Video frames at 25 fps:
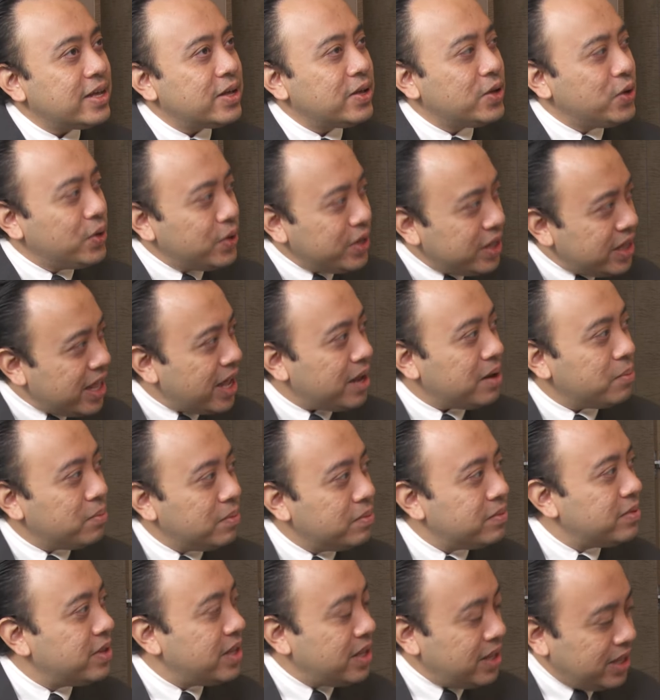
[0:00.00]
Could that
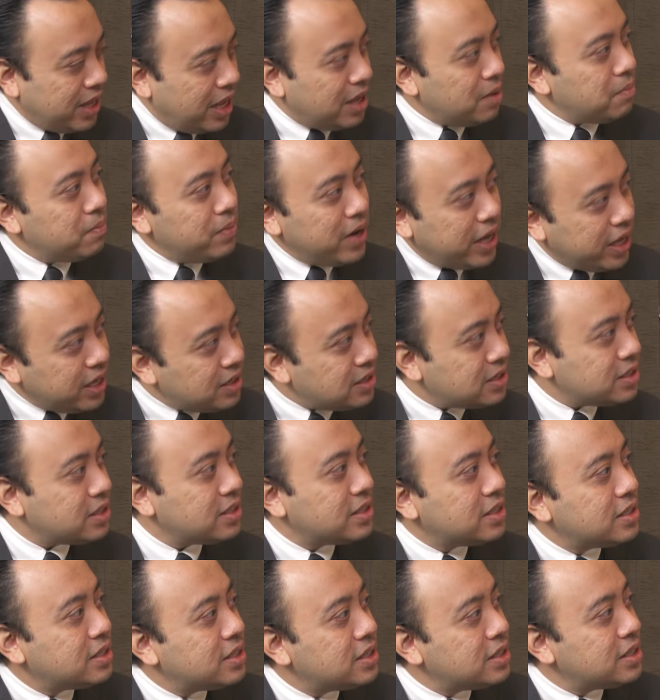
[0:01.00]
take
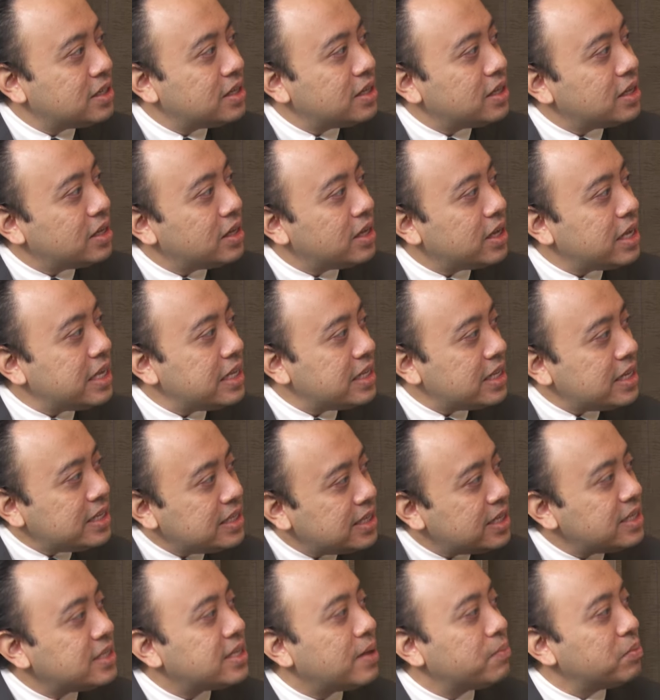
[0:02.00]
place? Is
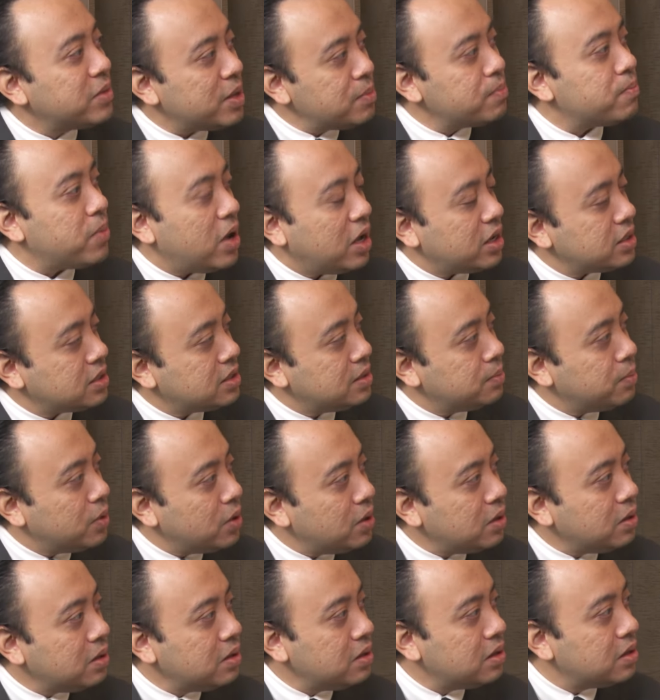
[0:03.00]
this something
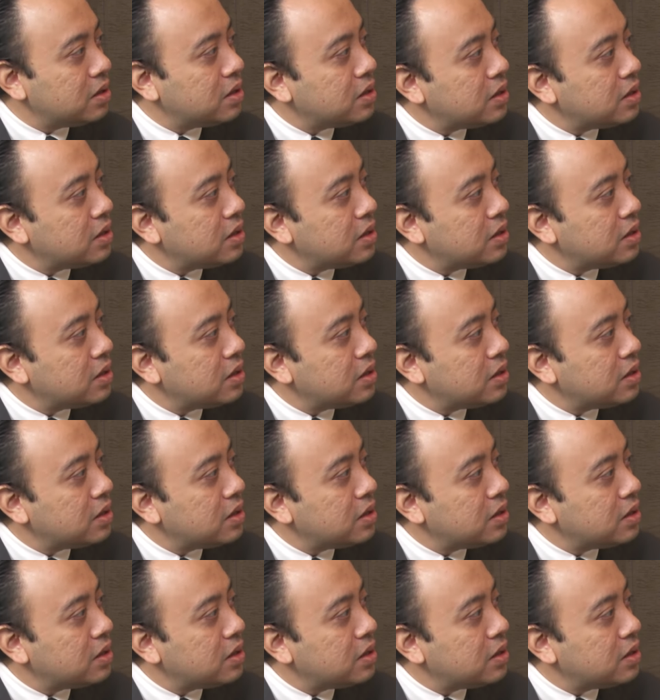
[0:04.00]
possible?